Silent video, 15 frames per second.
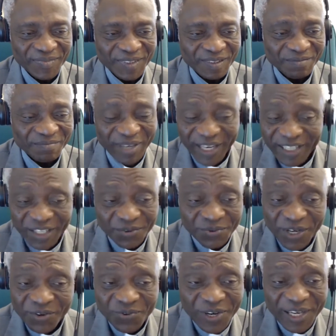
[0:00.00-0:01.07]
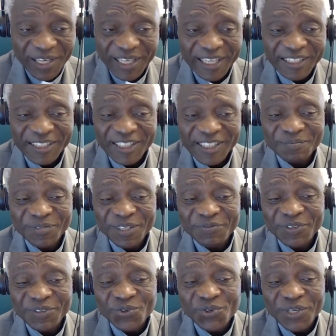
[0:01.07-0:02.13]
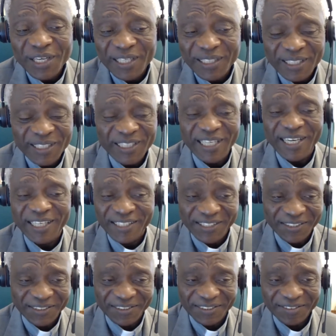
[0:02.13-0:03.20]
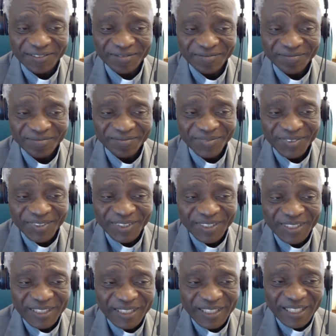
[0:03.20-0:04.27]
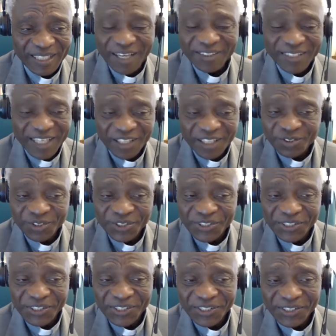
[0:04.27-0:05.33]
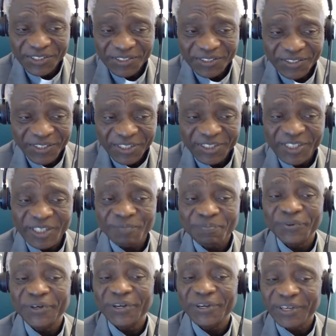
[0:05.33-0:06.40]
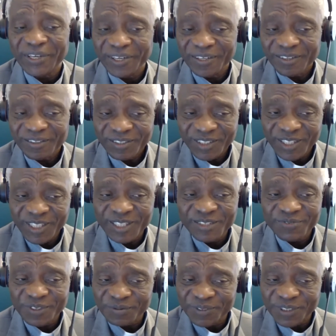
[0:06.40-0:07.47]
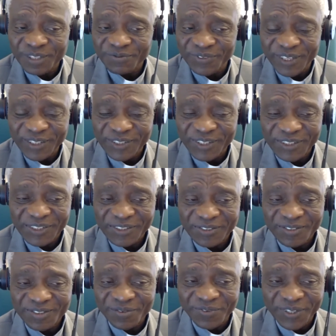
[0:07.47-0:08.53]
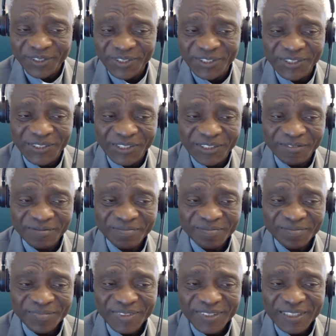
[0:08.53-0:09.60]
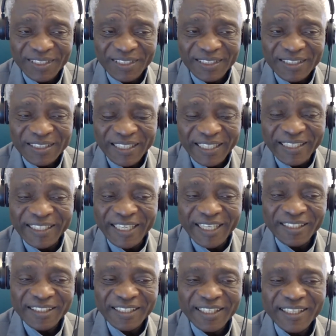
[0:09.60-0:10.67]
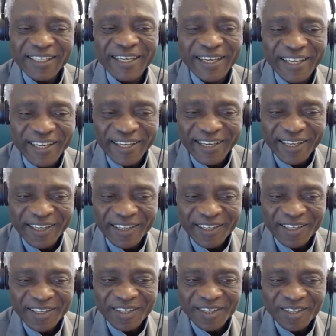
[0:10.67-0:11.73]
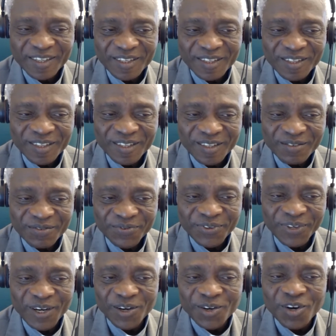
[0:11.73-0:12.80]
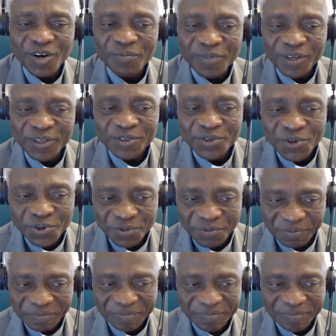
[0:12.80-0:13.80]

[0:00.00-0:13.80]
By the way, one can simply even look at the title. Laudato Si is a prayer taken from St. Francis of Assisi, and then care for our common home.